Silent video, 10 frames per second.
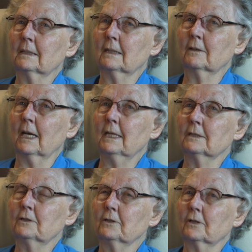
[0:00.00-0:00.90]

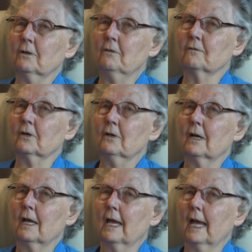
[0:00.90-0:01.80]
United took over
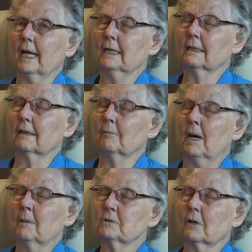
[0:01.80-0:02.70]
and
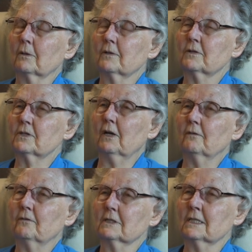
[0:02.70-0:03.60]
mobbed stuff
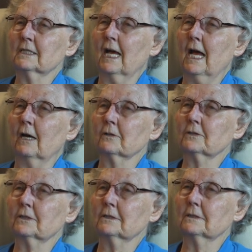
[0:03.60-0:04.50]
within the
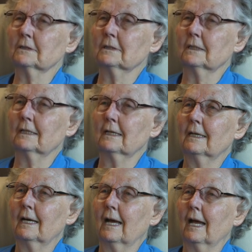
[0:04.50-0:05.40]
house.
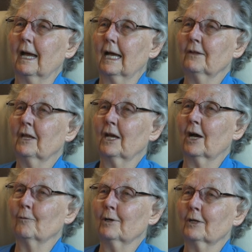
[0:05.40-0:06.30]
And they
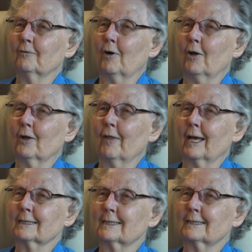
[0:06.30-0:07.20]
got rid of all of
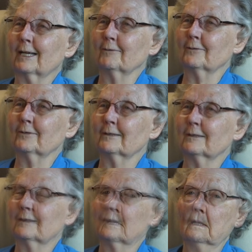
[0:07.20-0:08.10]
that stuff
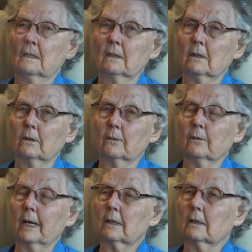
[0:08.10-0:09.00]

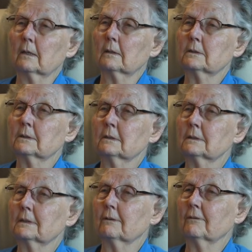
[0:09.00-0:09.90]
records and
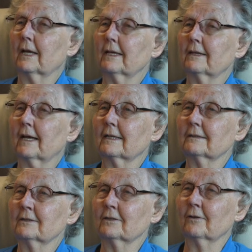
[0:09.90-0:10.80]
stuff like that,
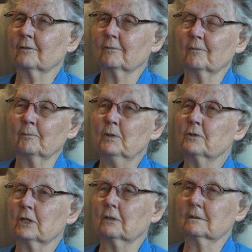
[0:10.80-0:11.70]
you know,
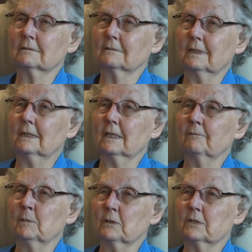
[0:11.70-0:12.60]
music. We
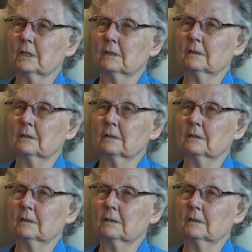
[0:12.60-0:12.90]
love music.